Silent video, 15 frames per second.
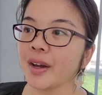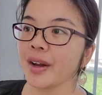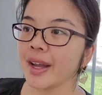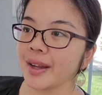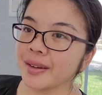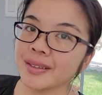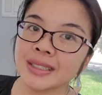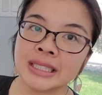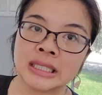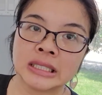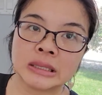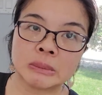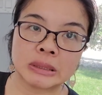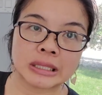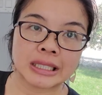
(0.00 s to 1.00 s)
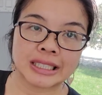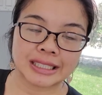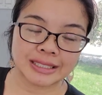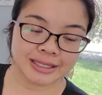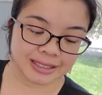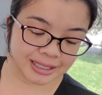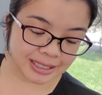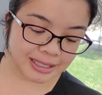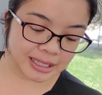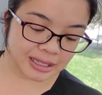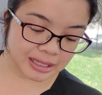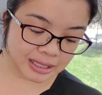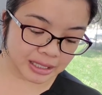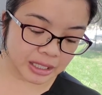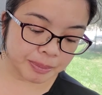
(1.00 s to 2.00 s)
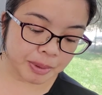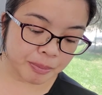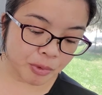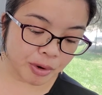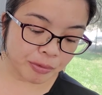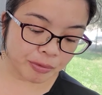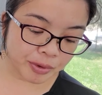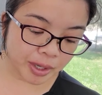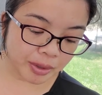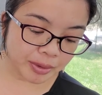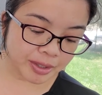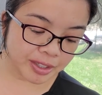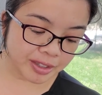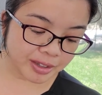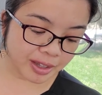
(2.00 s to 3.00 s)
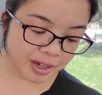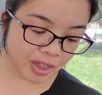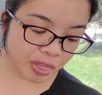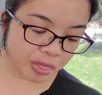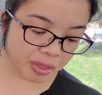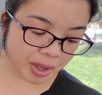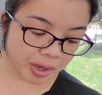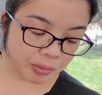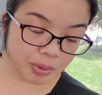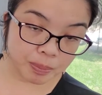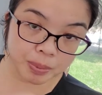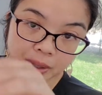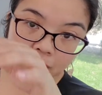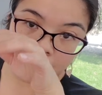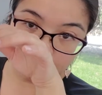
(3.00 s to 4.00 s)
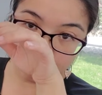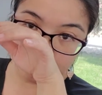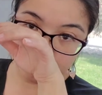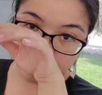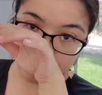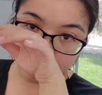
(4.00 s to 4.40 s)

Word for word: Okay, be modest. It's a little bit more fragranted than I thought it would be.